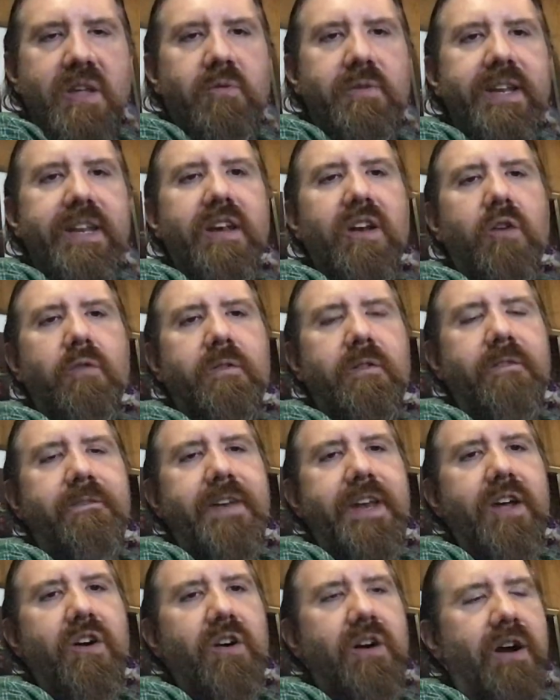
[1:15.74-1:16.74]
we did it over a
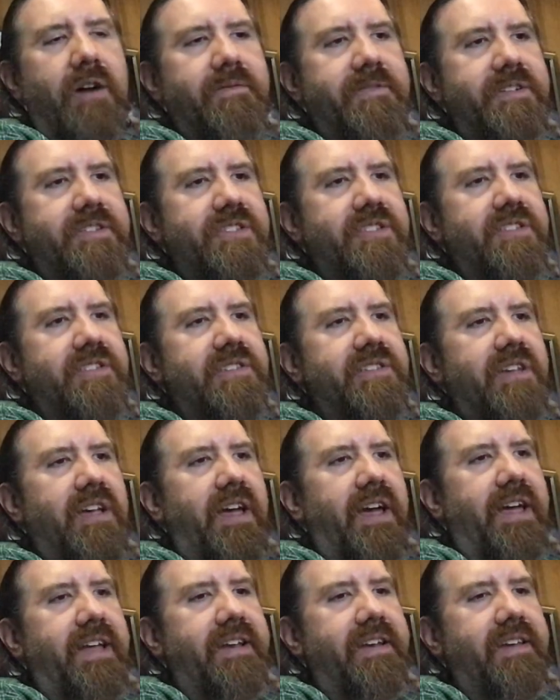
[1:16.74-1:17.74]
video conference,
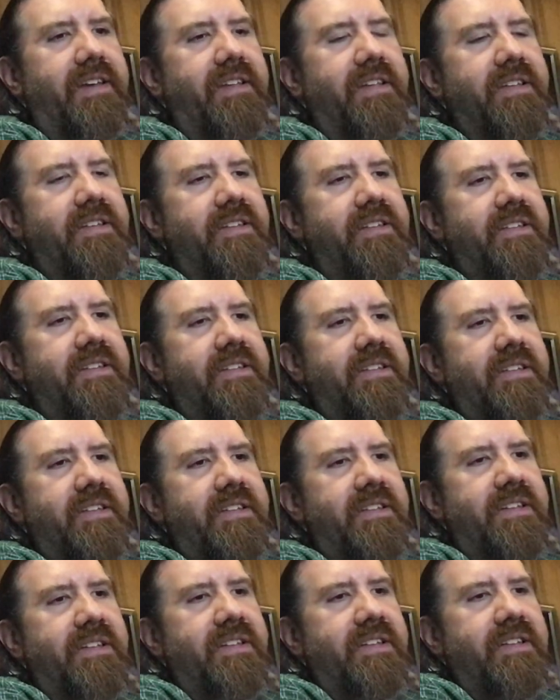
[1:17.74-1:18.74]
and
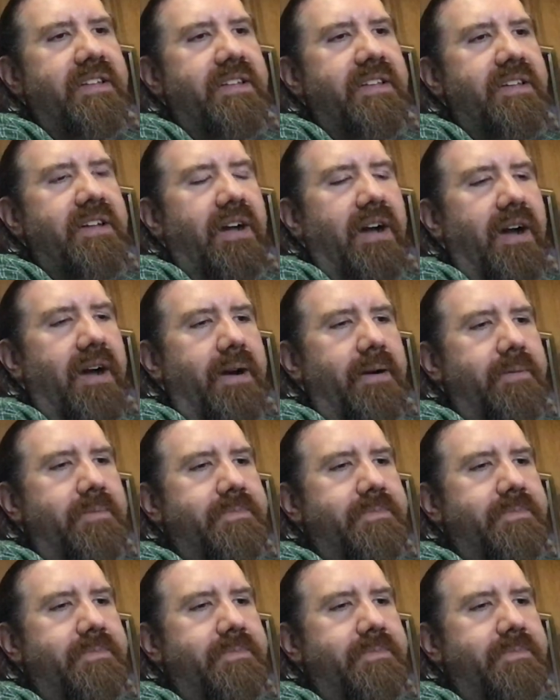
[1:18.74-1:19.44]
uh,